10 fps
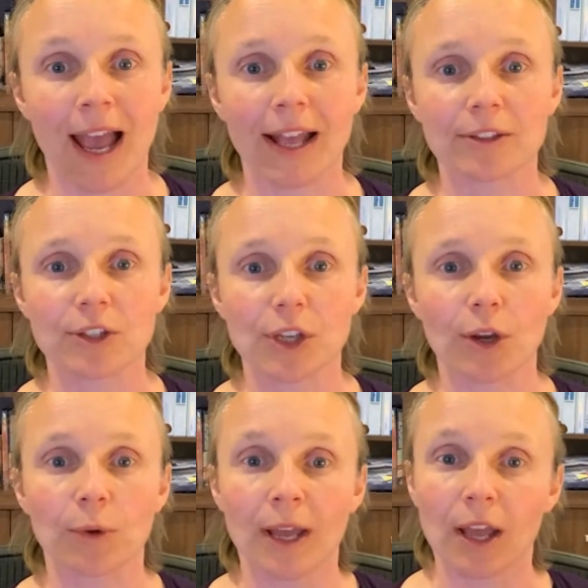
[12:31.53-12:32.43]
And
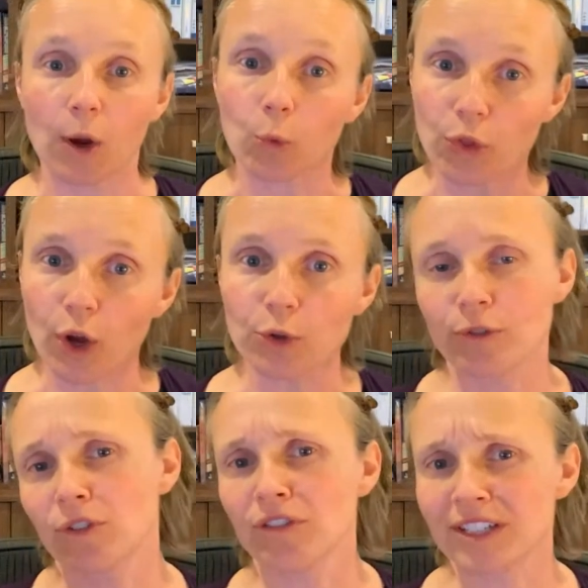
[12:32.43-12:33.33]
so although
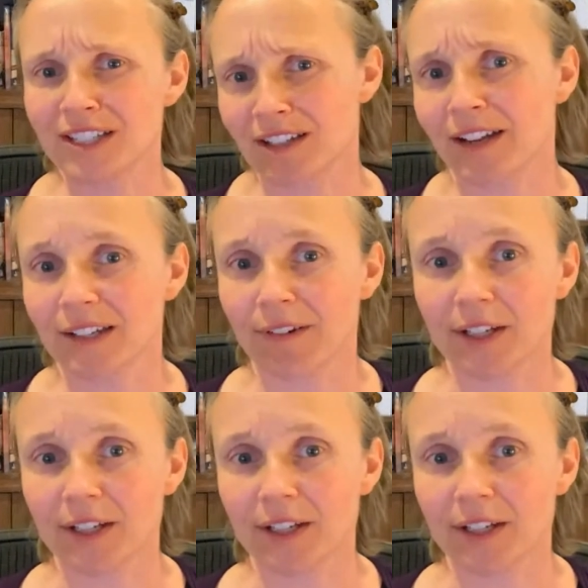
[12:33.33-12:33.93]
you've got this slightly